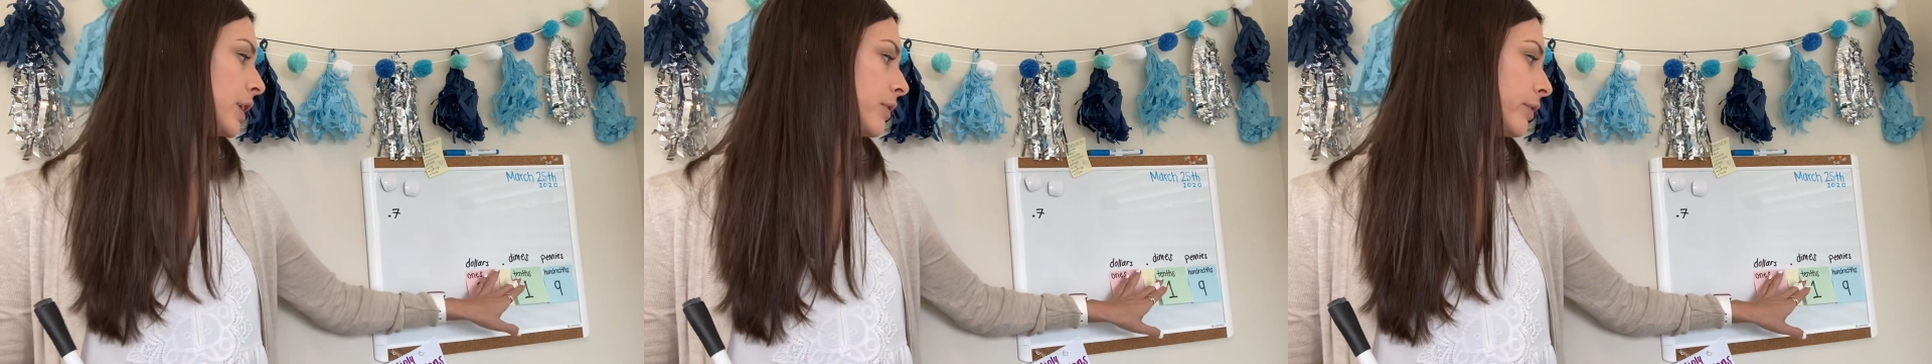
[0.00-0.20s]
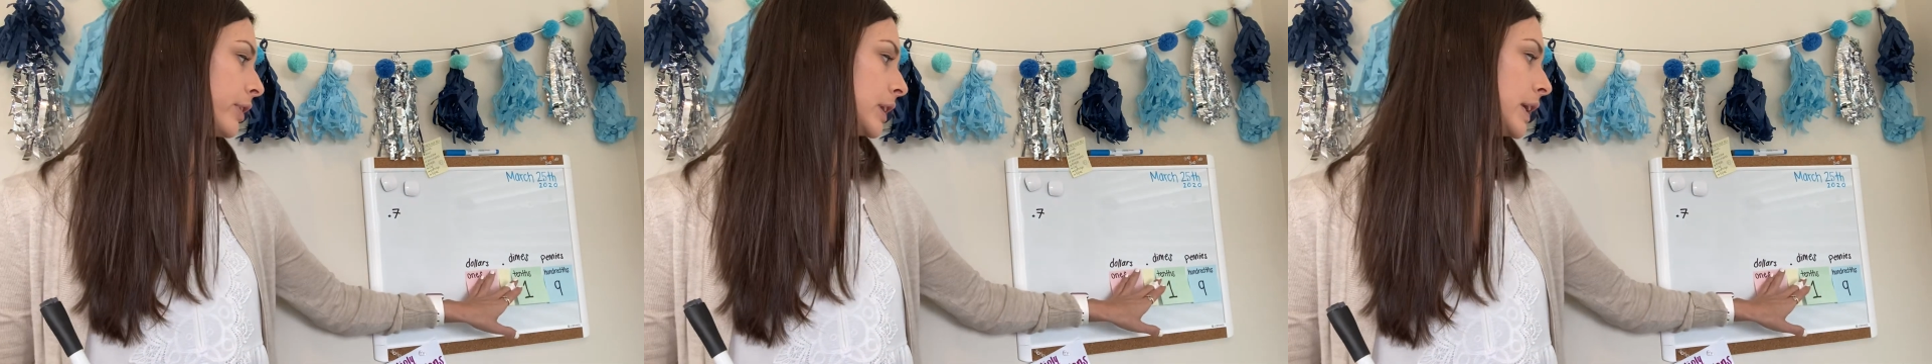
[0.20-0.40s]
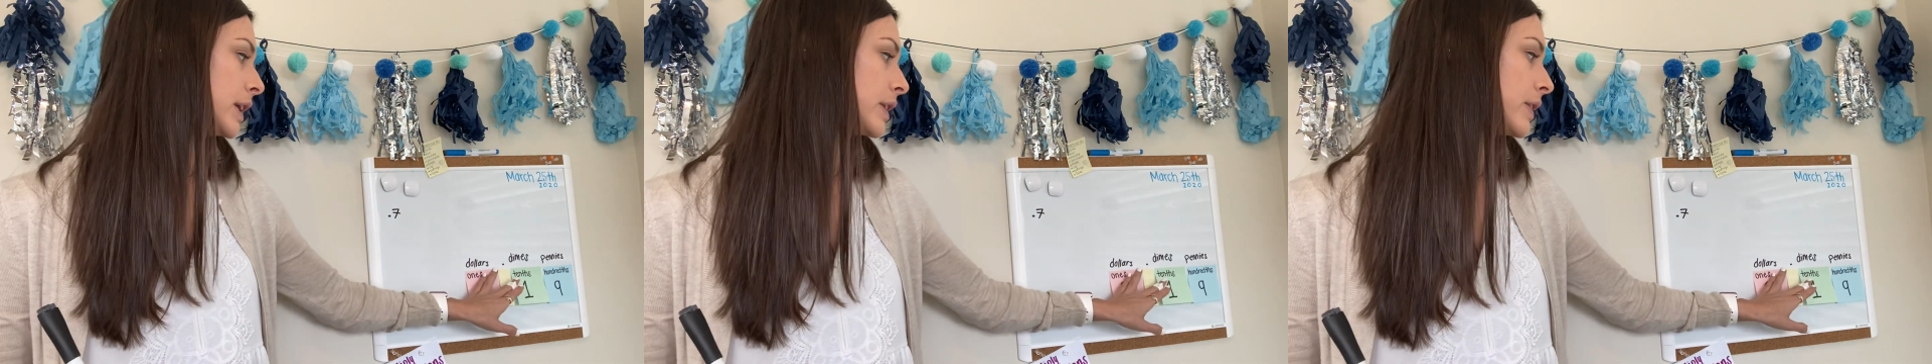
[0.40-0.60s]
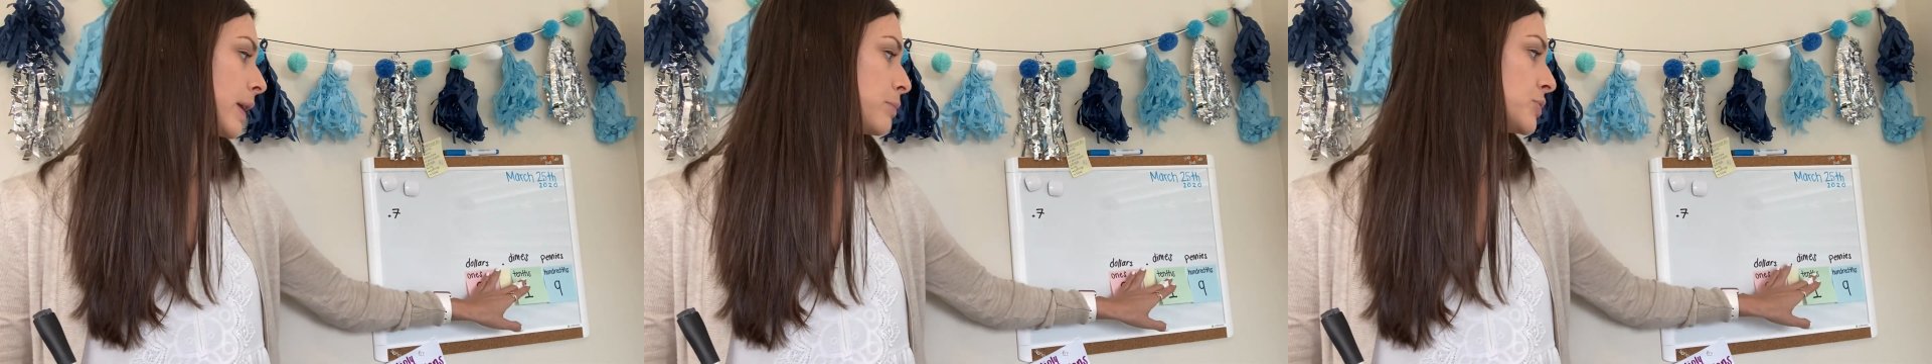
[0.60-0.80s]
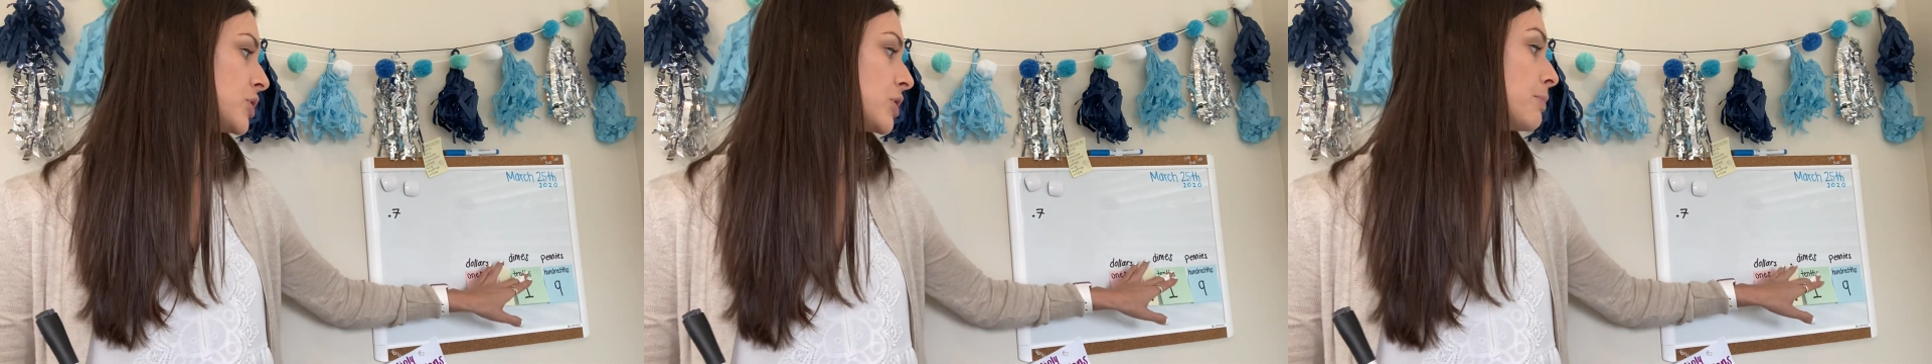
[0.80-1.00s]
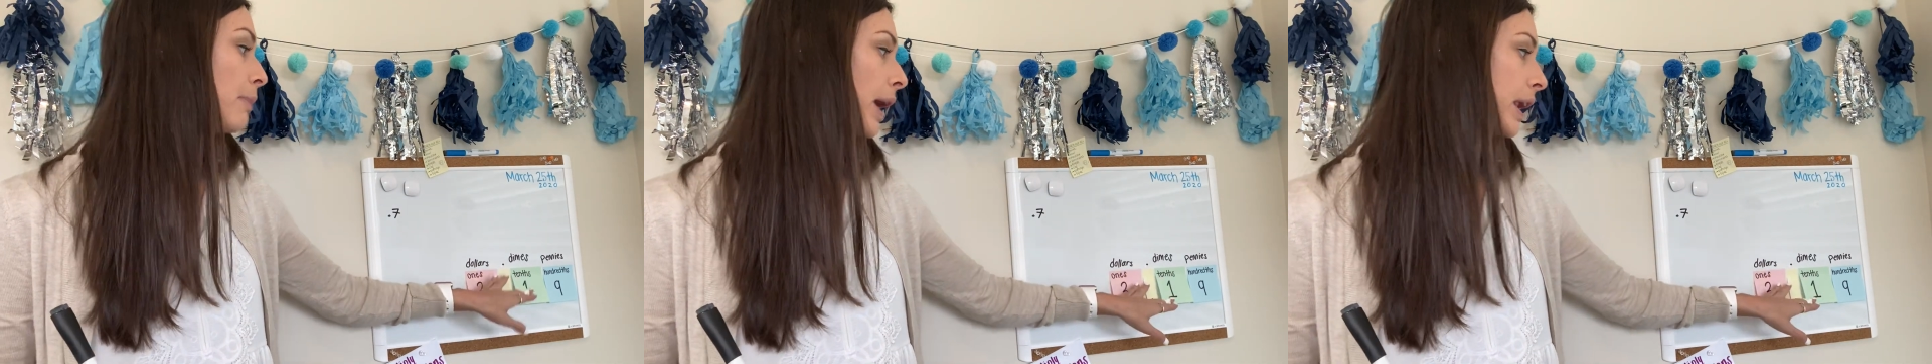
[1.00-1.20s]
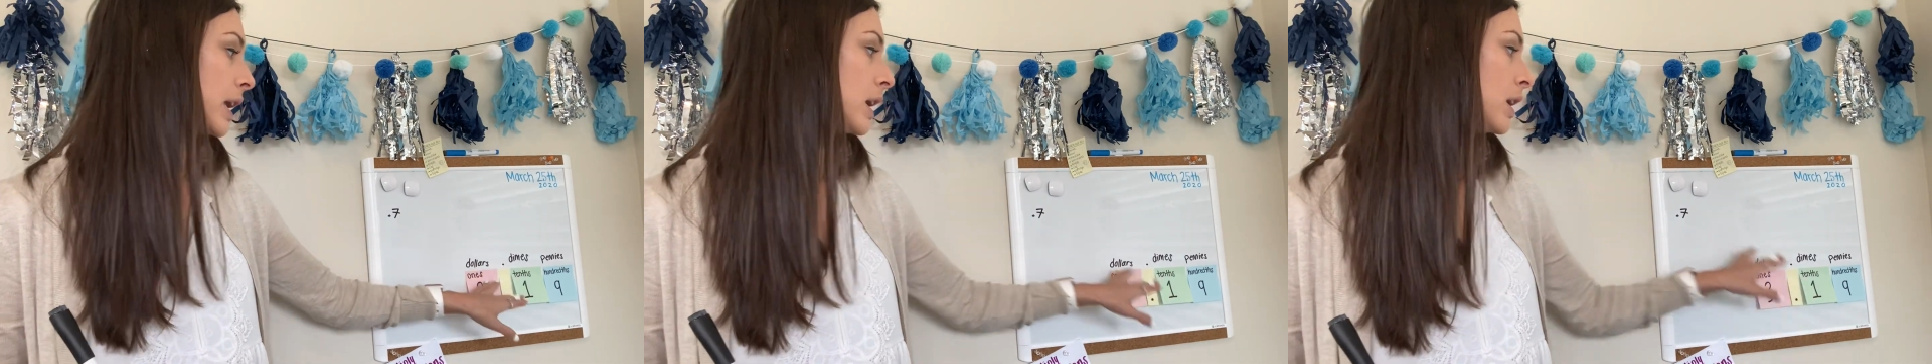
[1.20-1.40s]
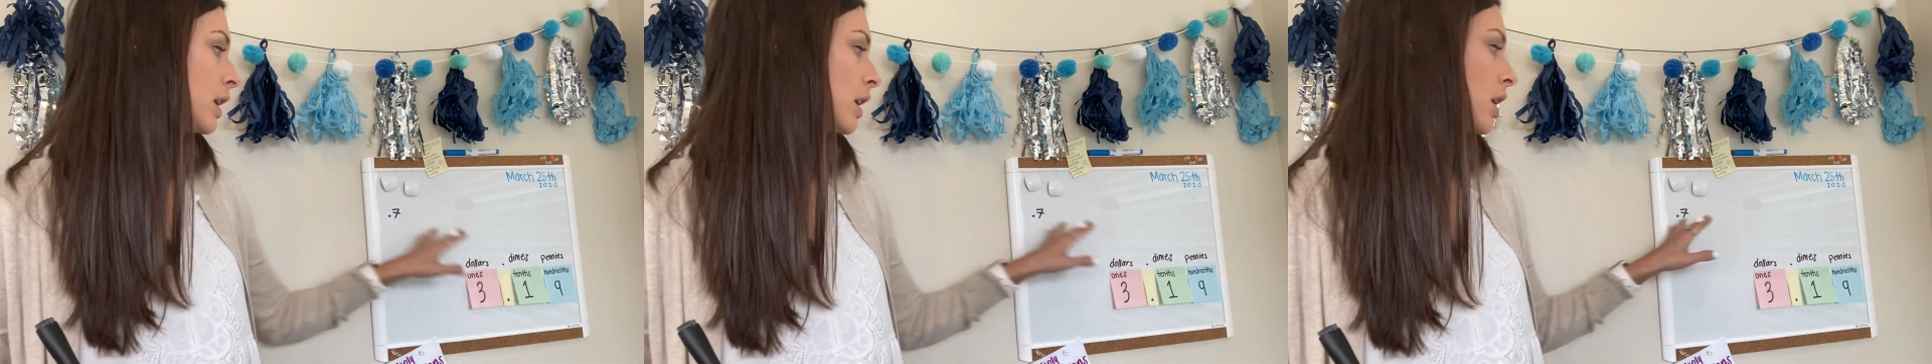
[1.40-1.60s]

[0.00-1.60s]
and related them to money,